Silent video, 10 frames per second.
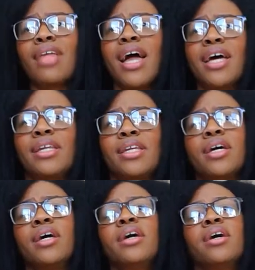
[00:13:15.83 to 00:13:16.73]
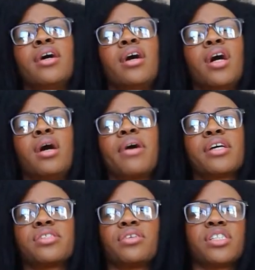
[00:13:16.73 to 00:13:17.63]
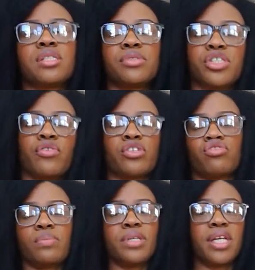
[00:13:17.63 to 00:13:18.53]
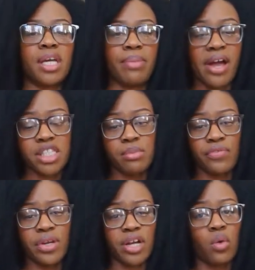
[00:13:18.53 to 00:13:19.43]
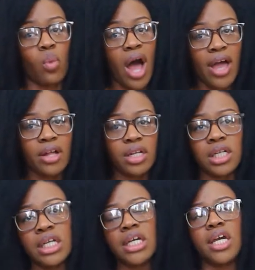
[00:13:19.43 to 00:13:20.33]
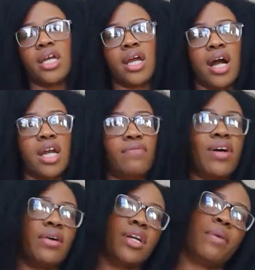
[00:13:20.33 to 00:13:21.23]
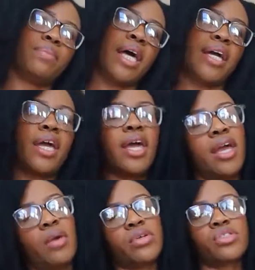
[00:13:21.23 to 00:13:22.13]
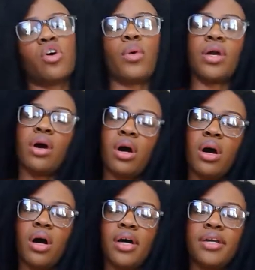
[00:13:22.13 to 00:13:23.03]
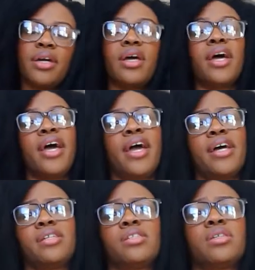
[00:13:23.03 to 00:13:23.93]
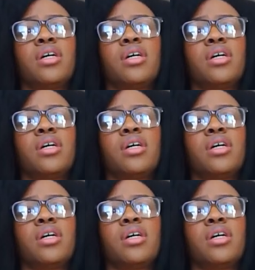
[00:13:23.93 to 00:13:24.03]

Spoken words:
and I guess the customer service rep didn't get back to me for like a while, and I kind of followed up like, hey, what's going on? And